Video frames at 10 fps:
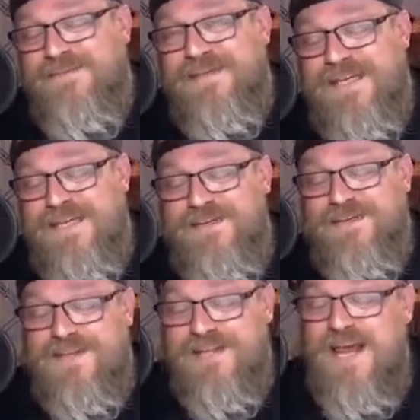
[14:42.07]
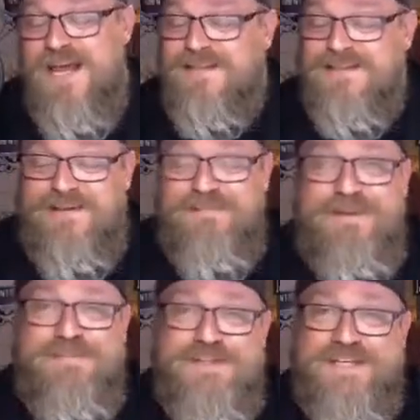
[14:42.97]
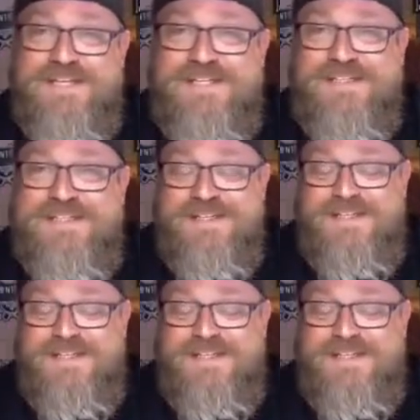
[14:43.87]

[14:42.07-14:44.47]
but he does collect salt and pepper shakers